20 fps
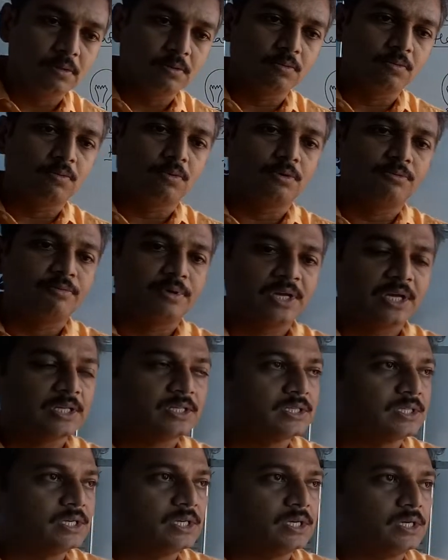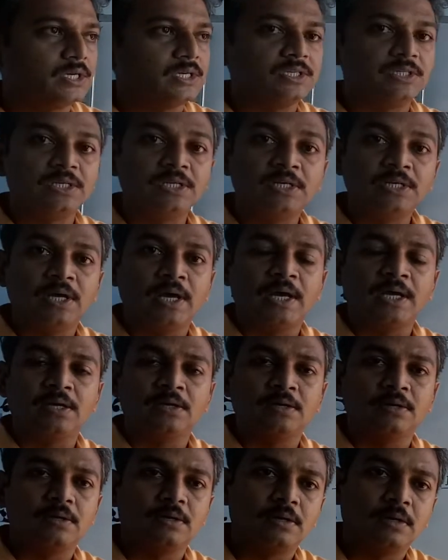What we can see, it is
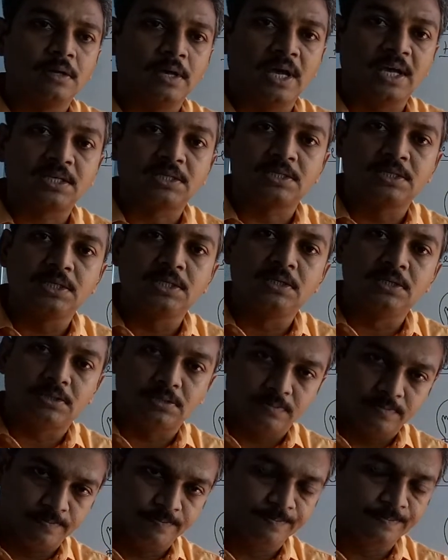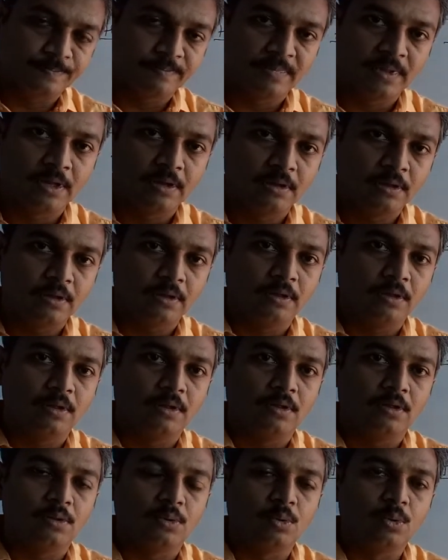extinct.
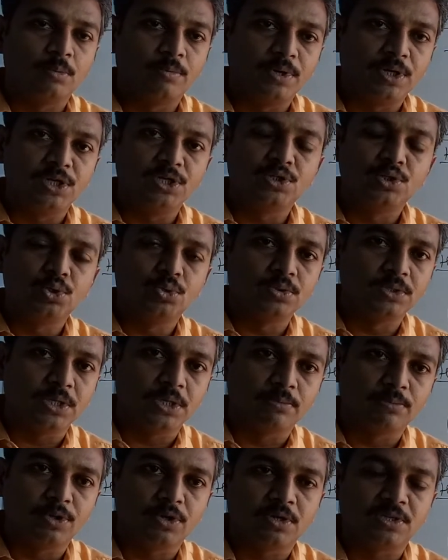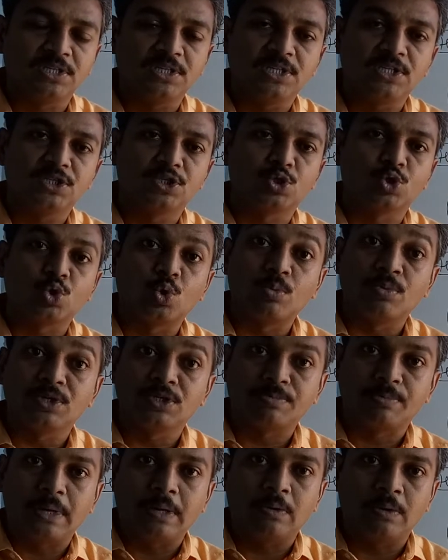Nobody is using because it is so
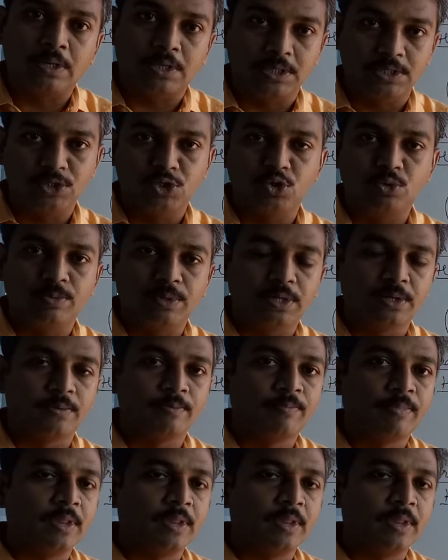much power consuming.